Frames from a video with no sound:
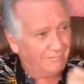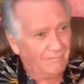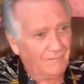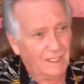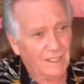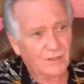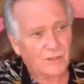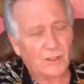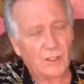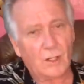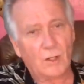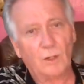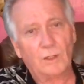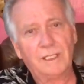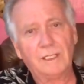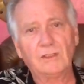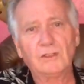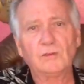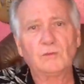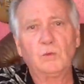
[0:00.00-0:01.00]
So
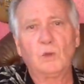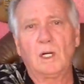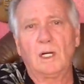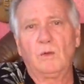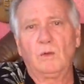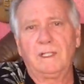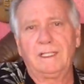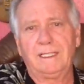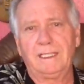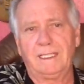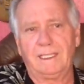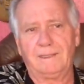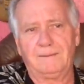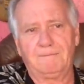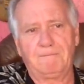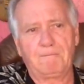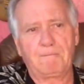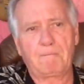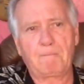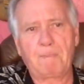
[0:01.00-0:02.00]
here's what we did.
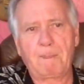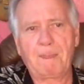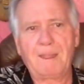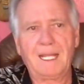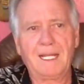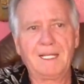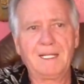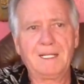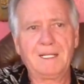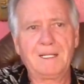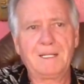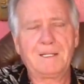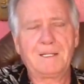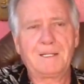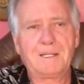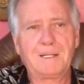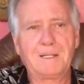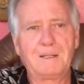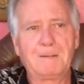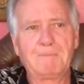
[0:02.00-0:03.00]

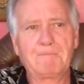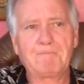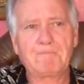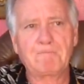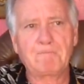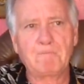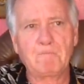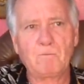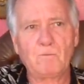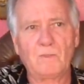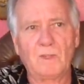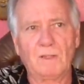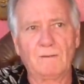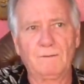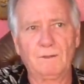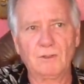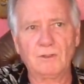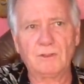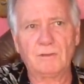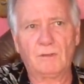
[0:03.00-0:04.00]

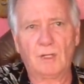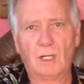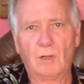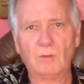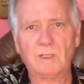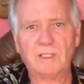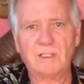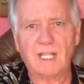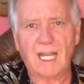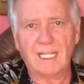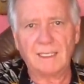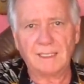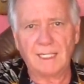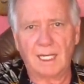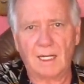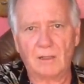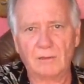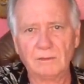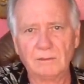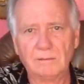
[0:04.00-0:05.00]
First of all, we sat
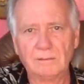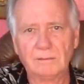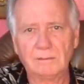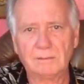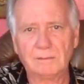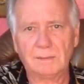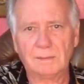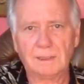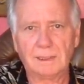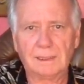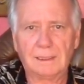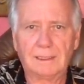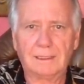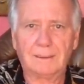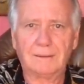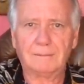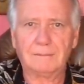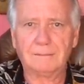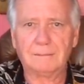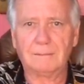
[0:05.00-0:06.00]
down,
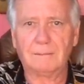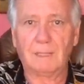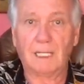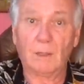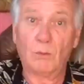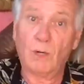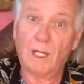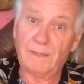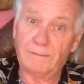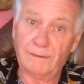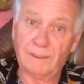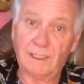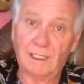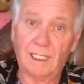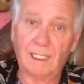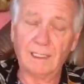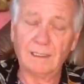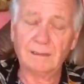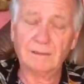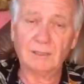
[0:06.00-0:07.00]
my wife and
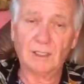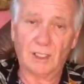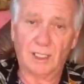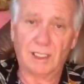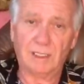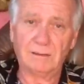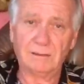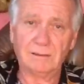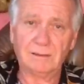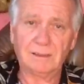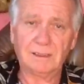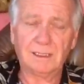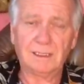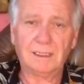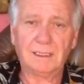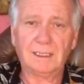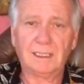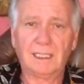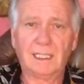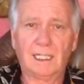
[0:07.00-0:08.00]
I, Lynn,
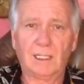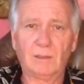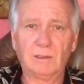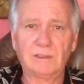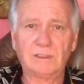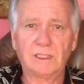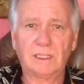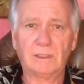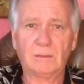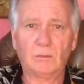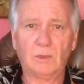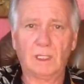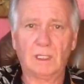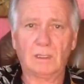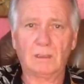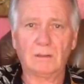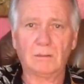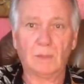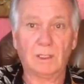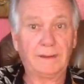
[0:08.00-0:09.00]
and we said,
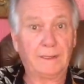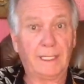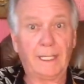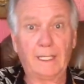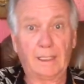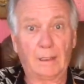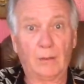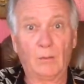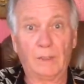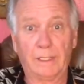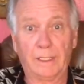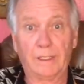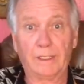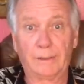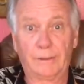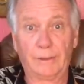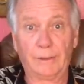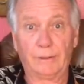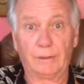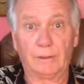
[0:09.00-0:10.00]
well, what the heck are we going
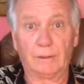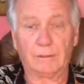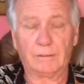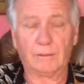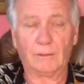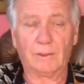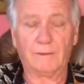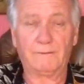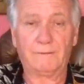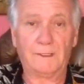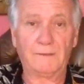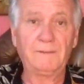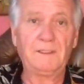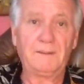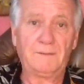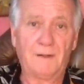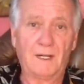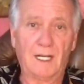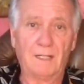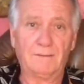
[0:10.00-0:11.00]
to do? We're
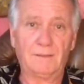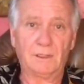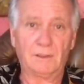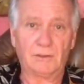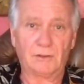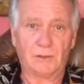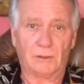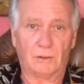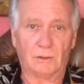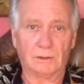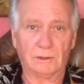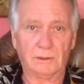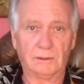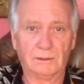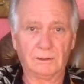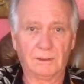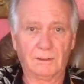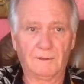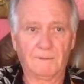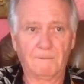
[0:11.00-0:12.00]
55 years old.
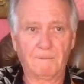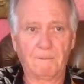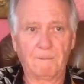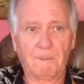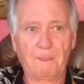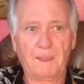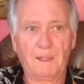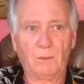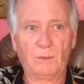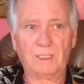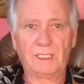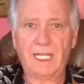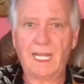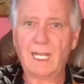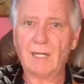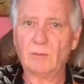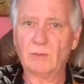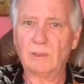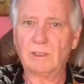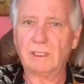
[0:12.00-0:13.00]
We
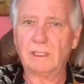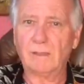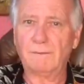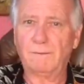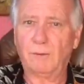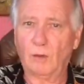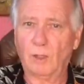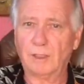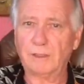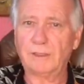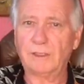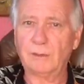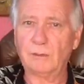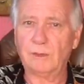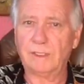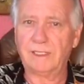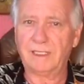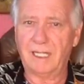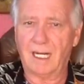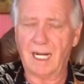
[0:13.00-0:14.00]
can't really afford to
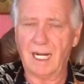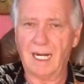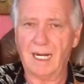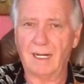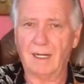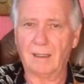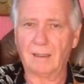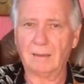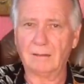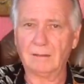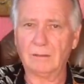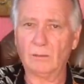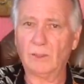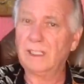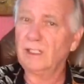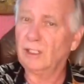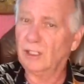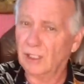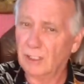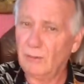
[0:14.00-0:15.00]
retire.
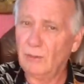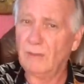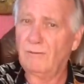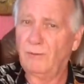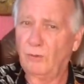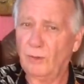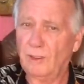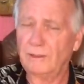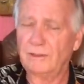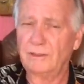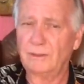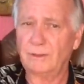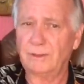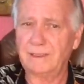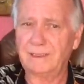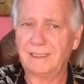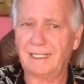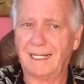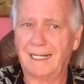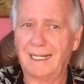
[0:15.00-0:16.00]
We could afford to
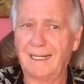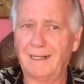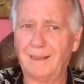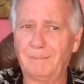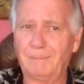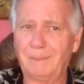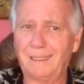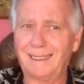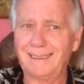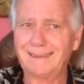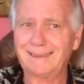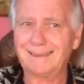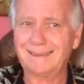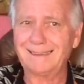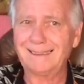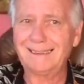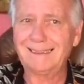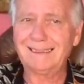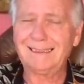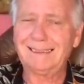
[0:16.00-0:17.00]
retire, but
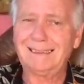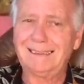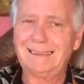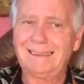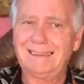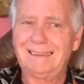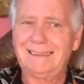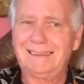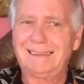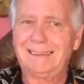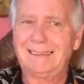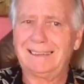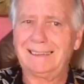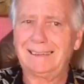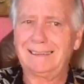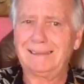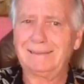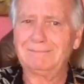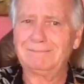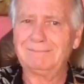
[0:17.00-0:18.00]

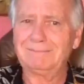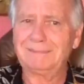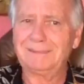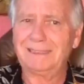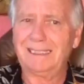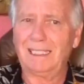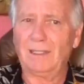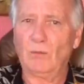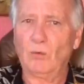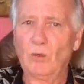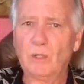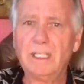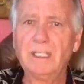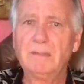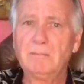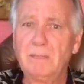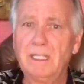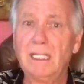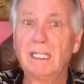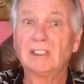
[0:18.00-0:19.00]
it
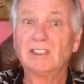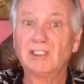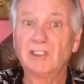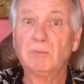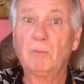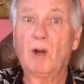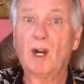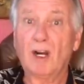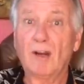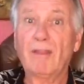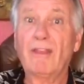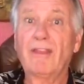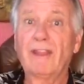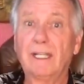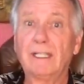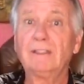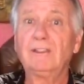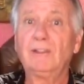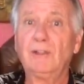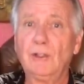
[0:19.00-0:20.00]
wouldn't be a smart
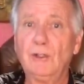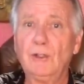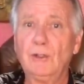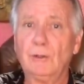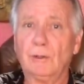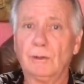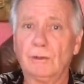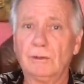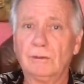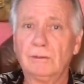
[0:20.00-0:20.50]
thing to do.